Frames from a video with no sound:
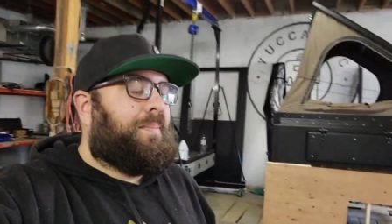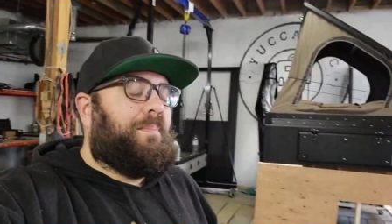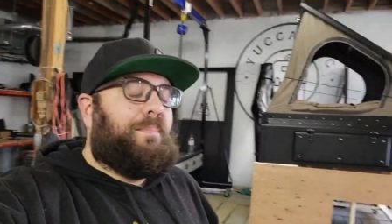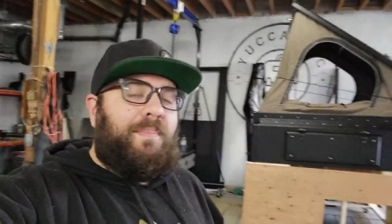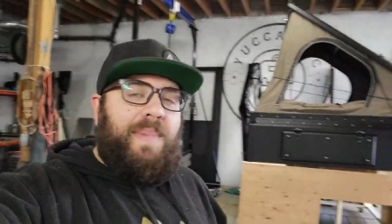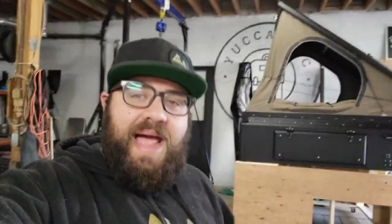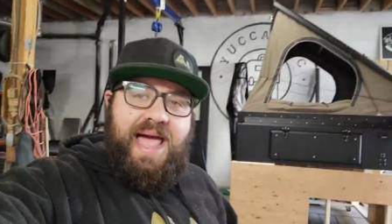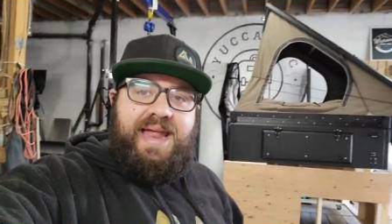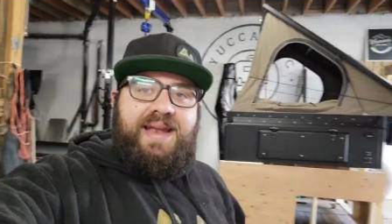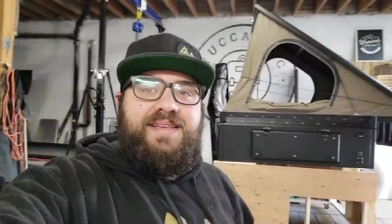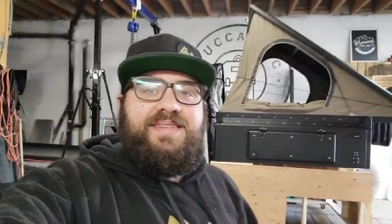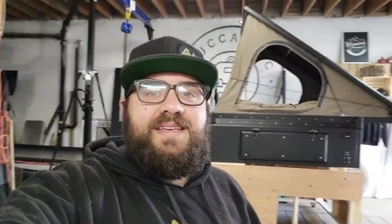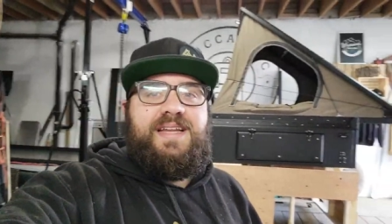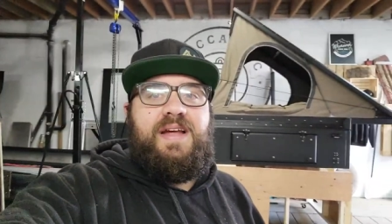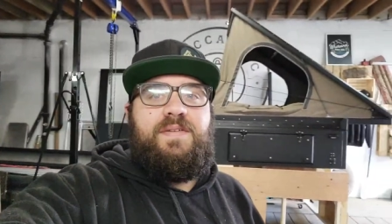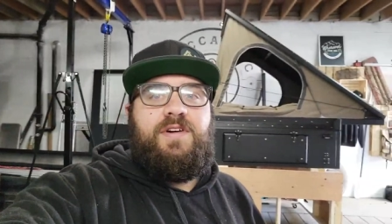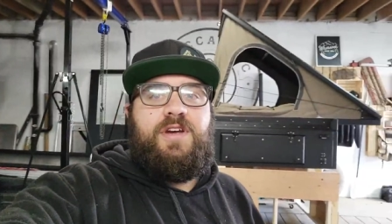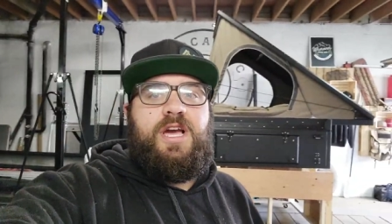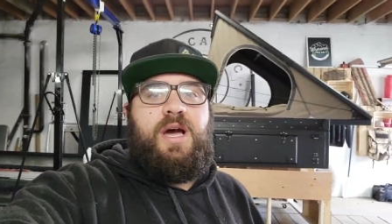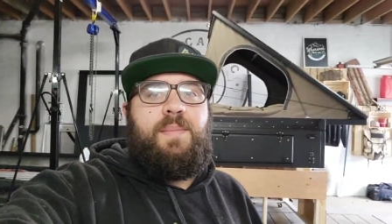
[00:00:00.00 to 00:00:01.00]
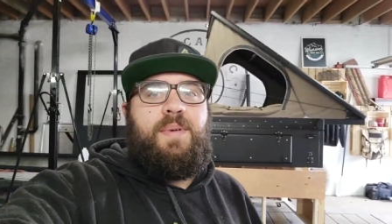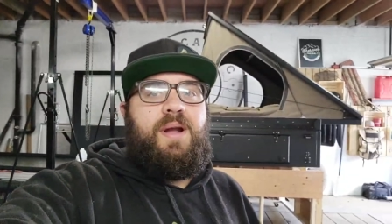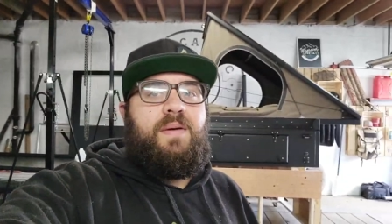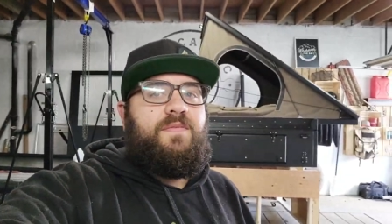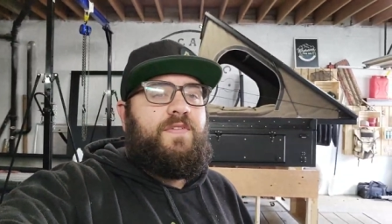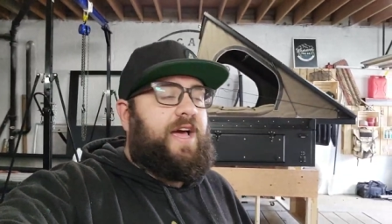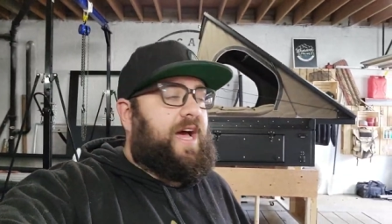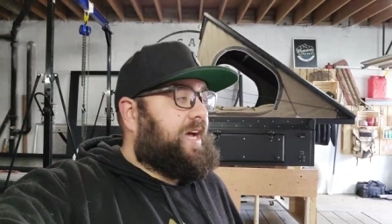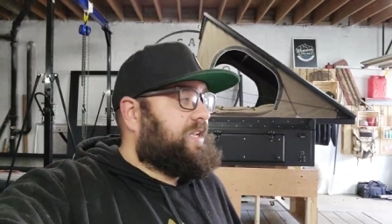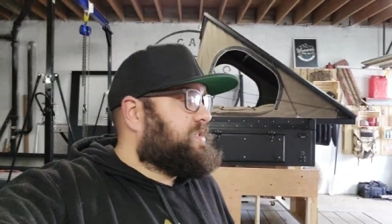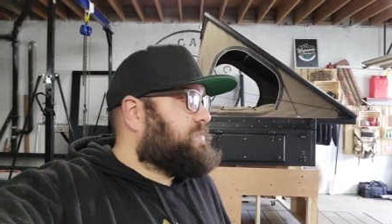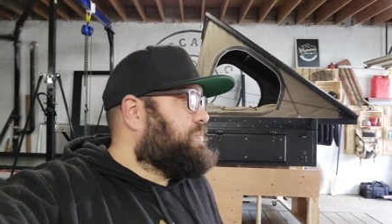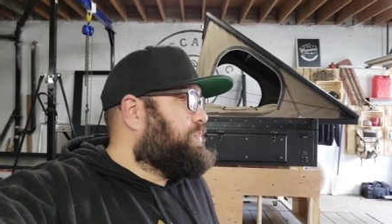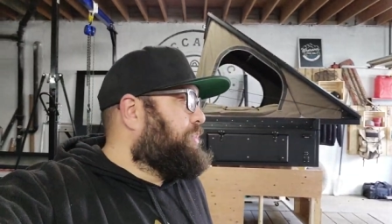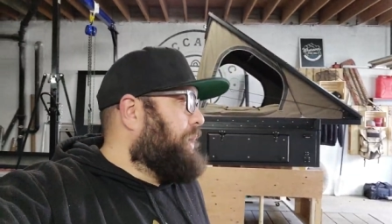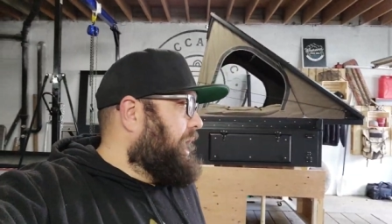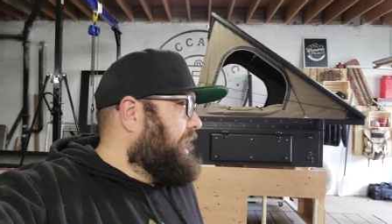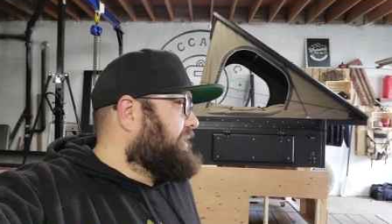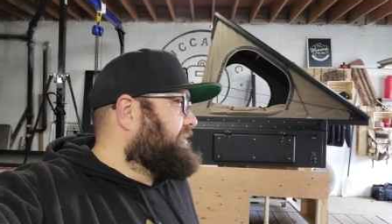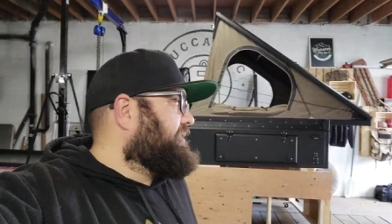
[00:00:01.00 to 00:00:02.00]
Man, is it ever coming up fast.
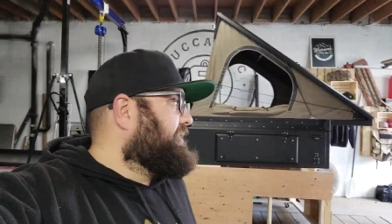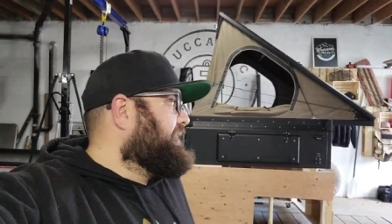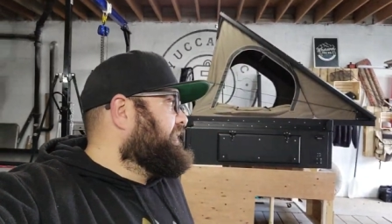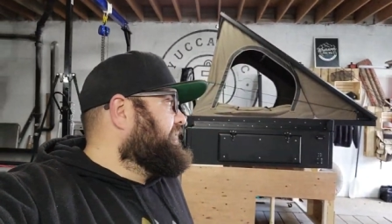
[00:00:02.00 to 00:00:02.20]
But